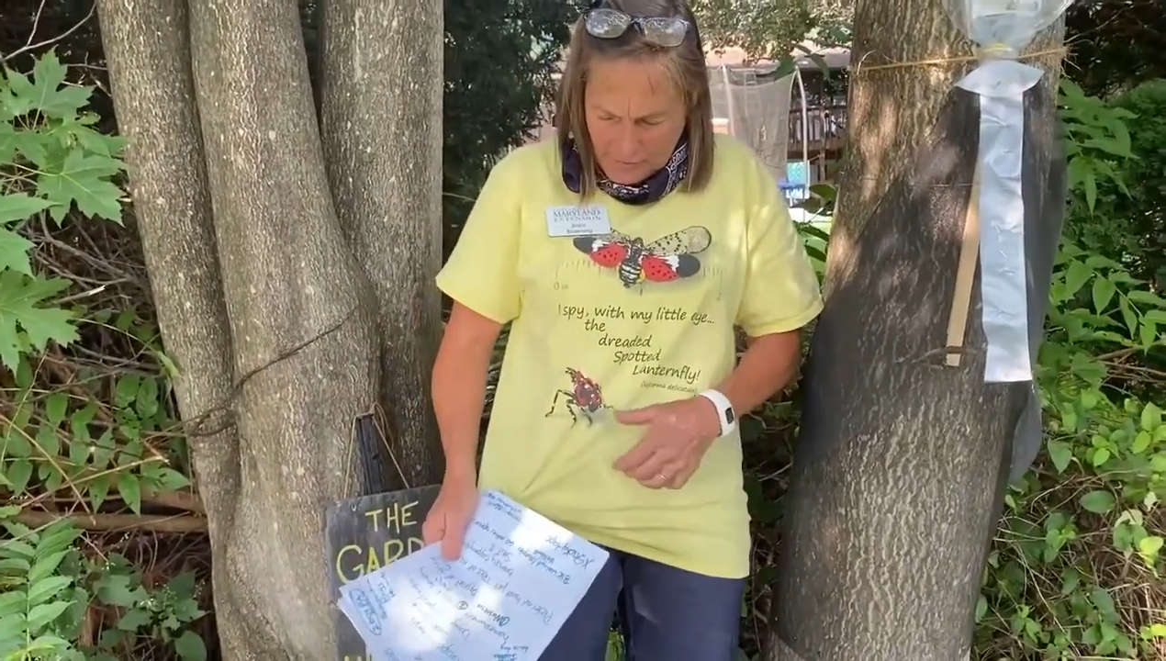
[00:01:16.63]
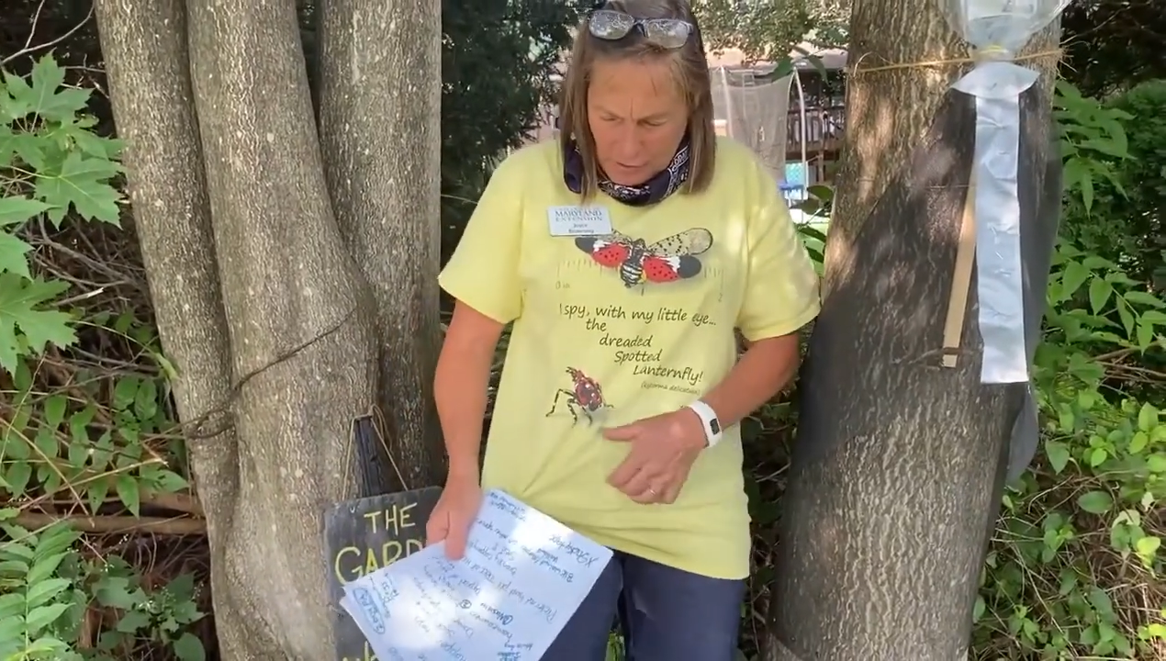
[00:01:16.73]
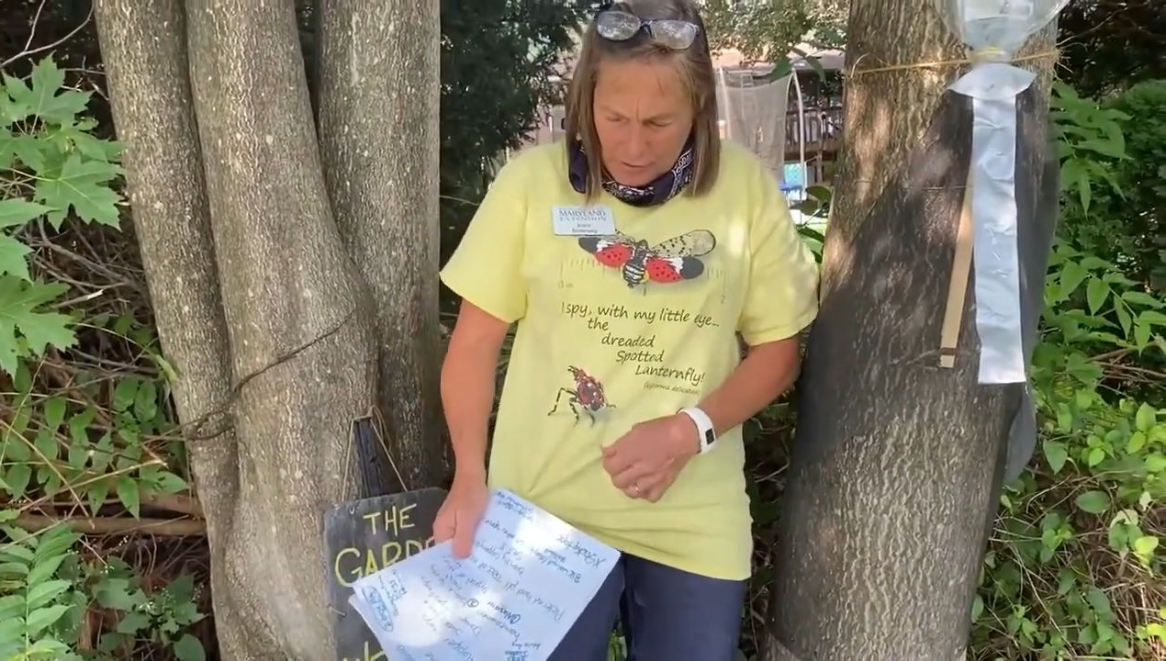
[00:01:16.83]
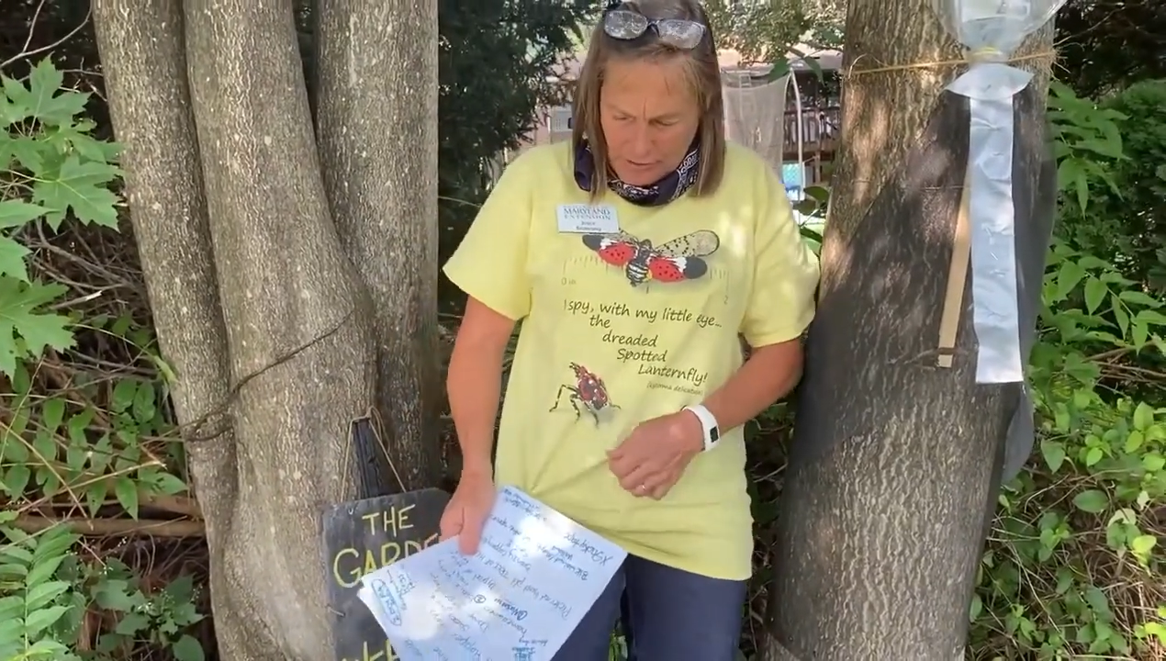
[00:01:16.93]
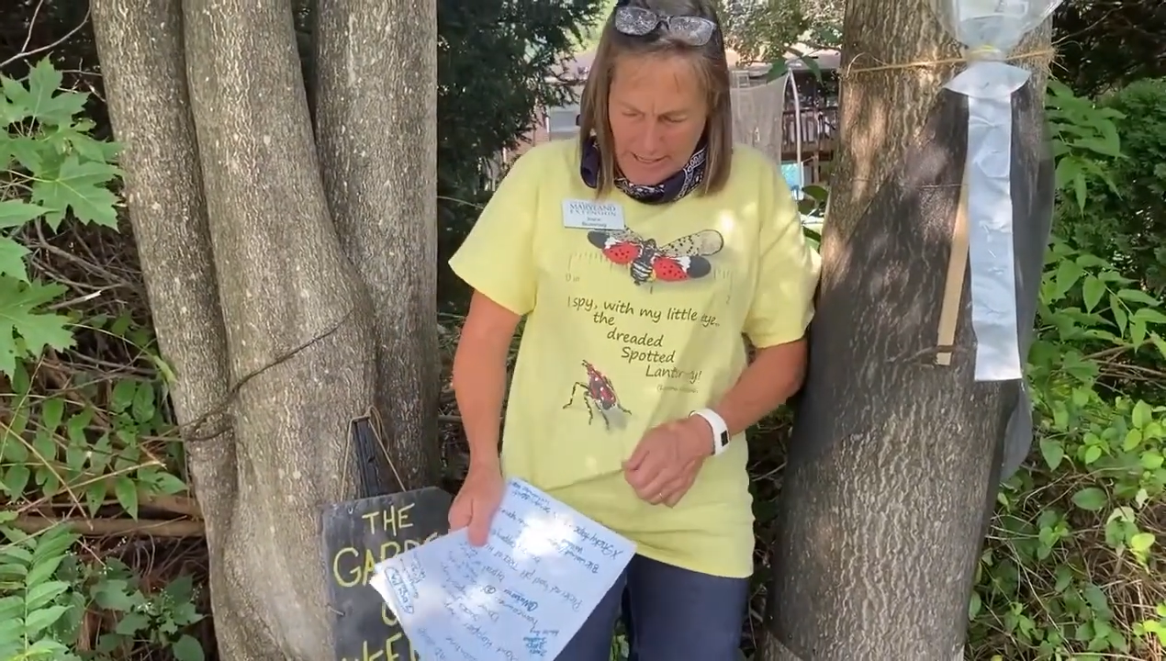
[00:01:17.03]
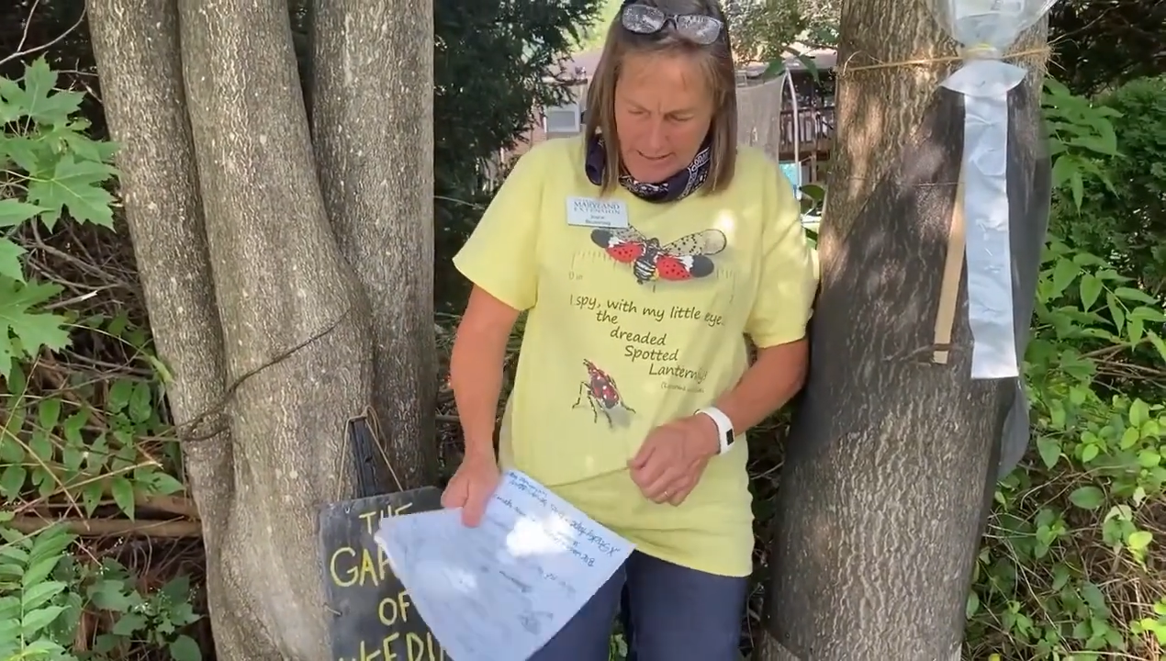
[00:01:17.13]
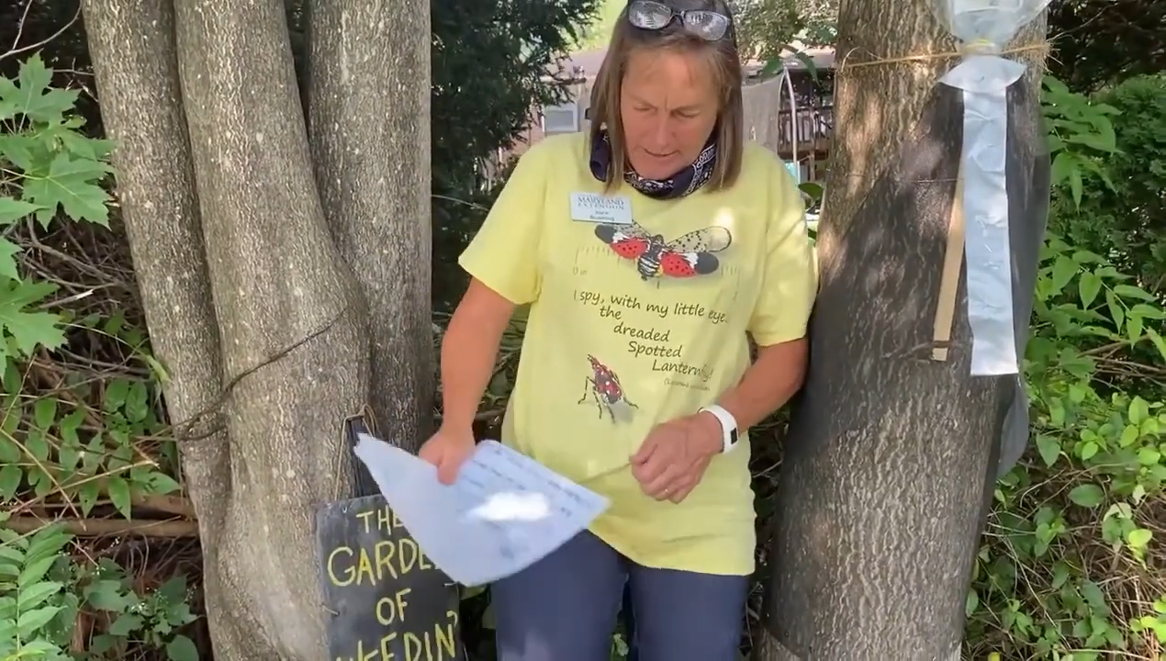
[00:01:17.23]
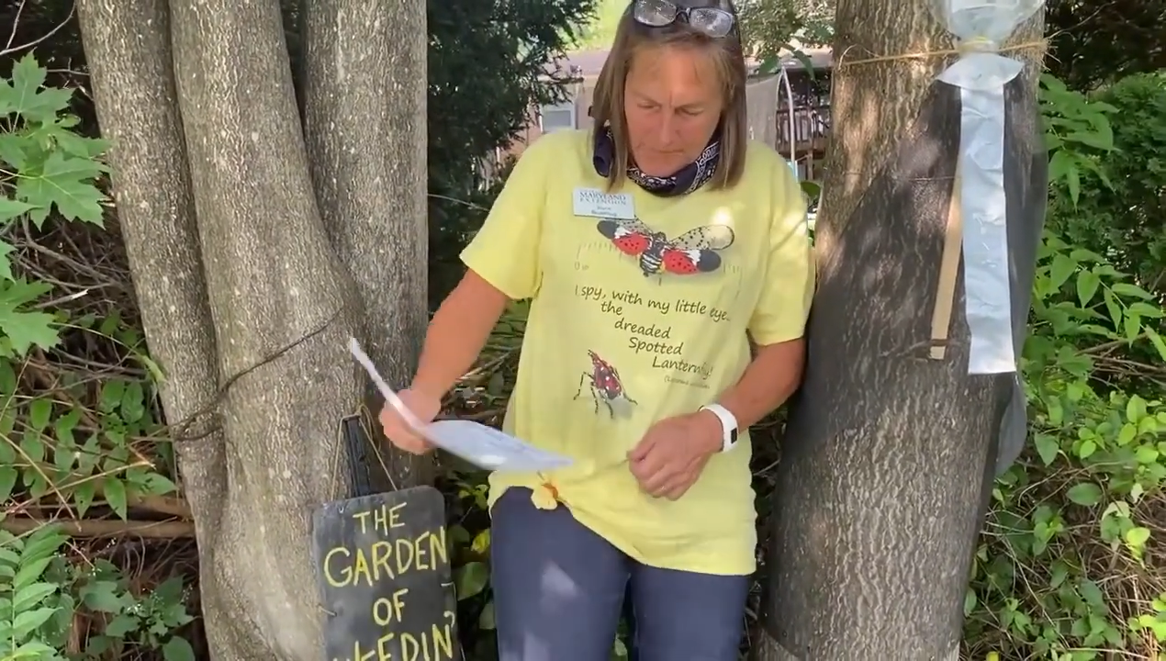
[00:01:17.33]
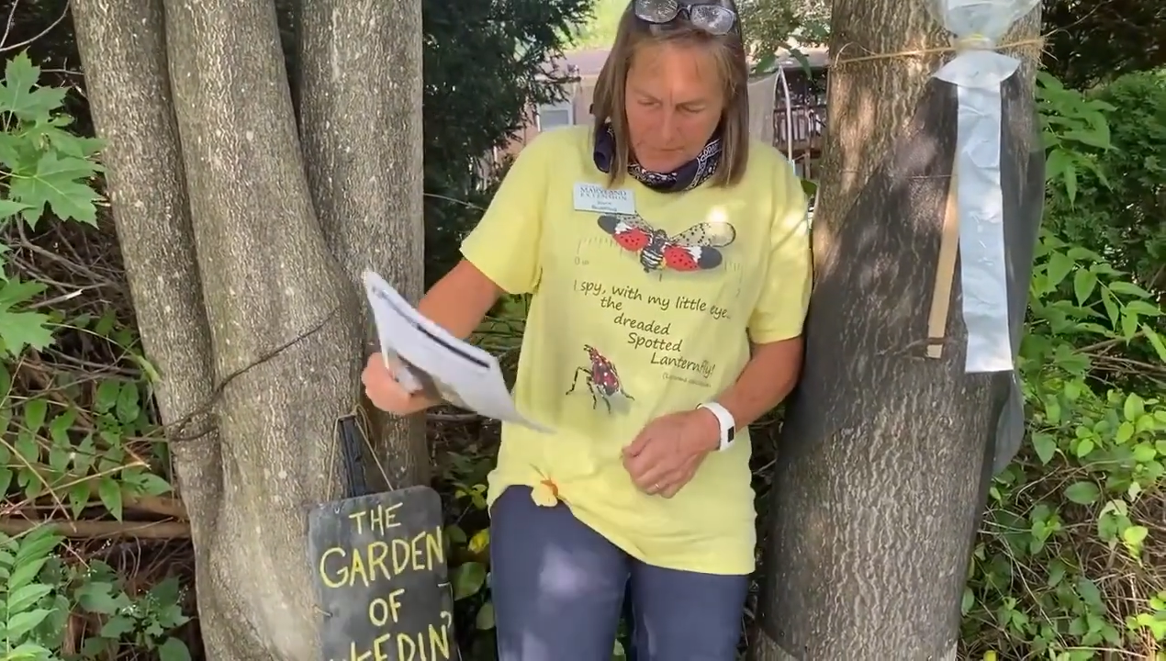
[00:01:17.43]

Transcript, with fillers: look like.